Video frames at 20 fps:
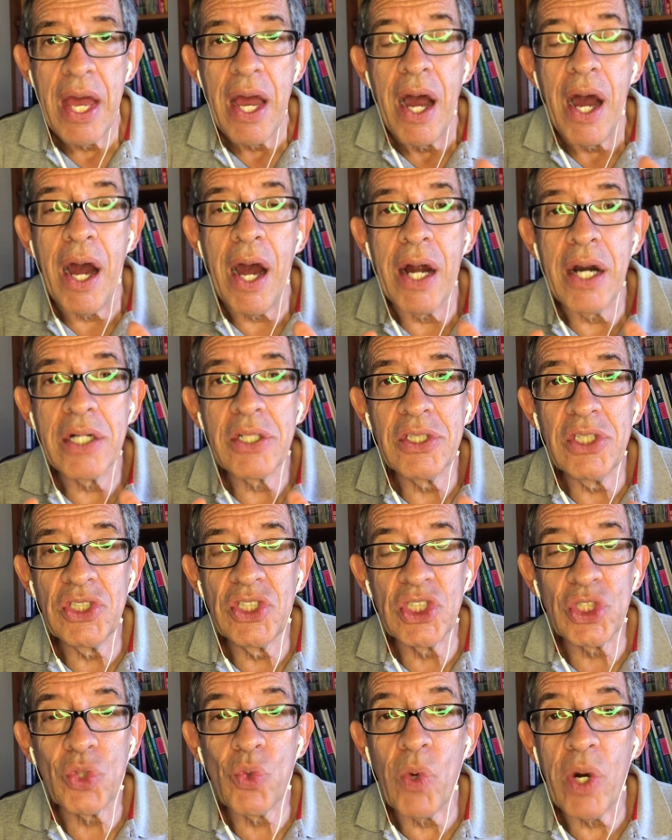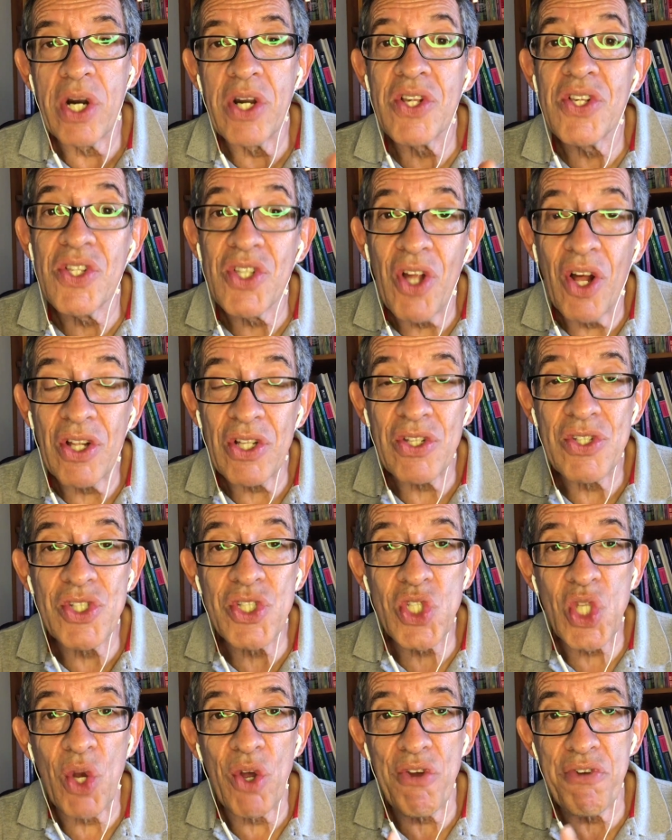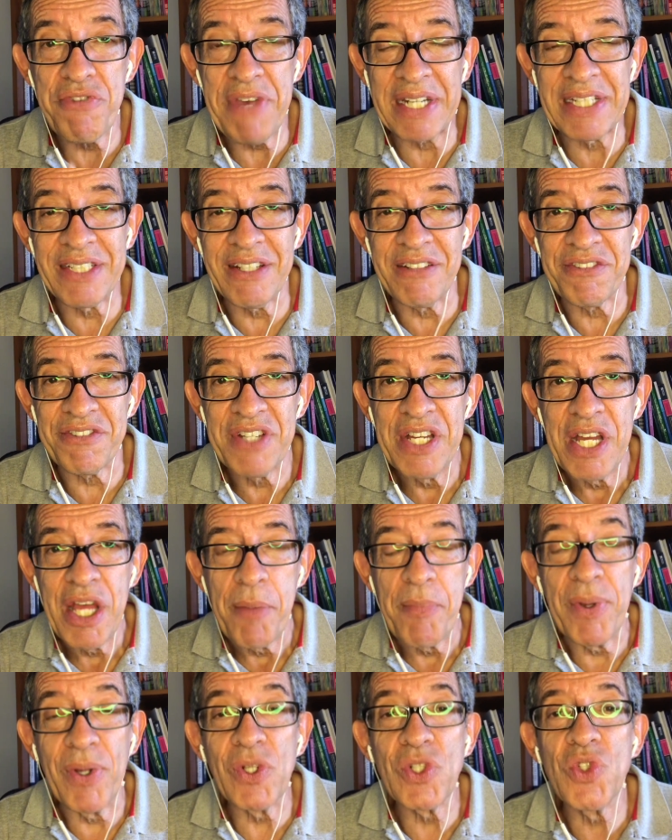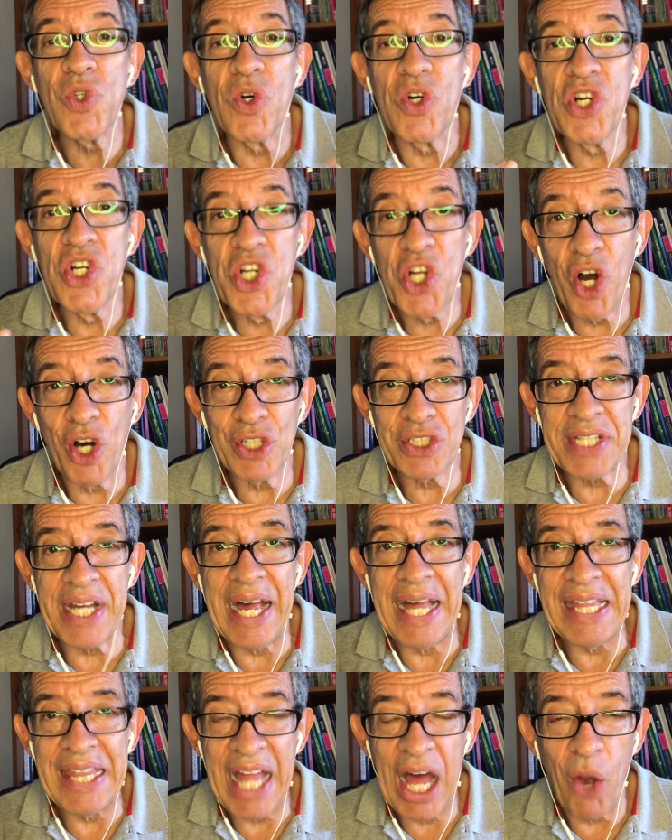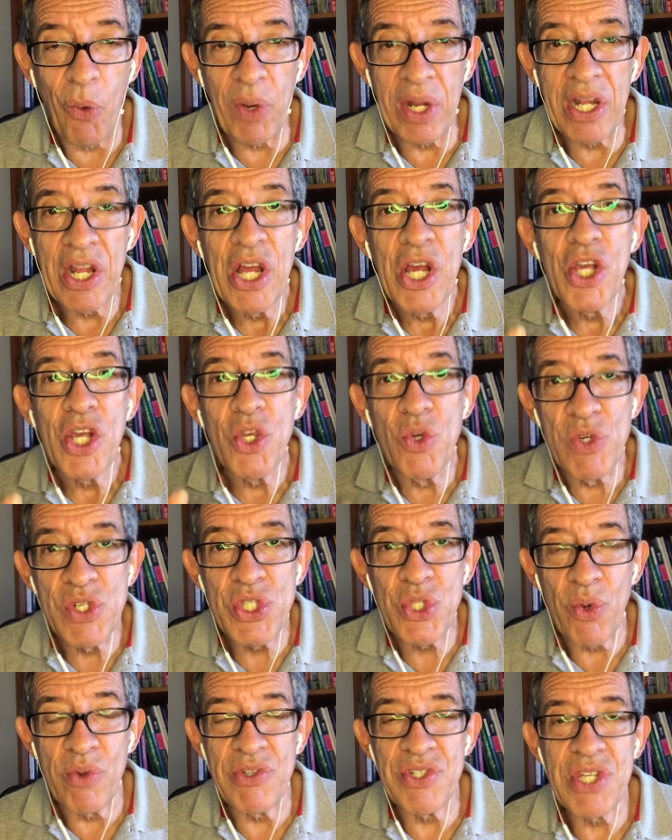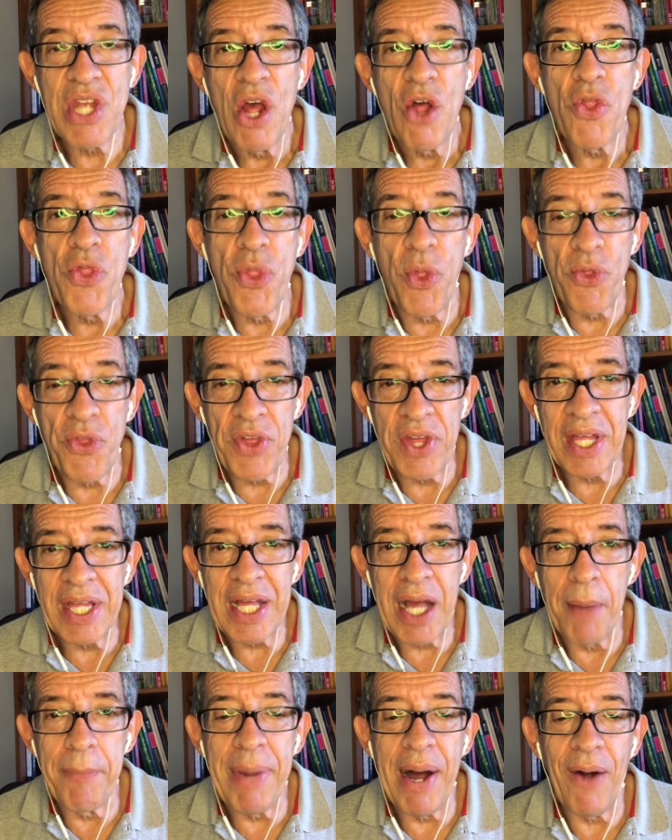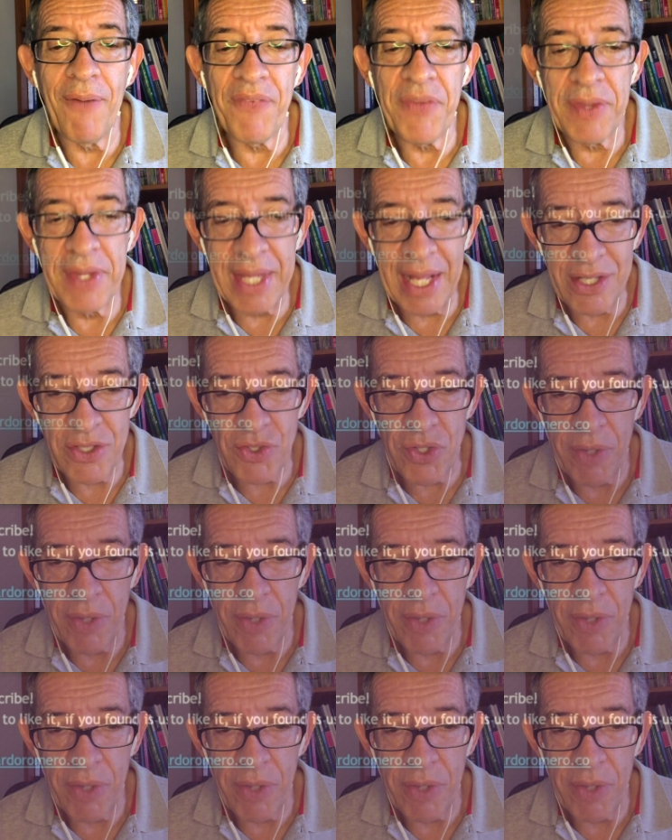are teachers who are not so effective because you're not allowing your students to think about the answer.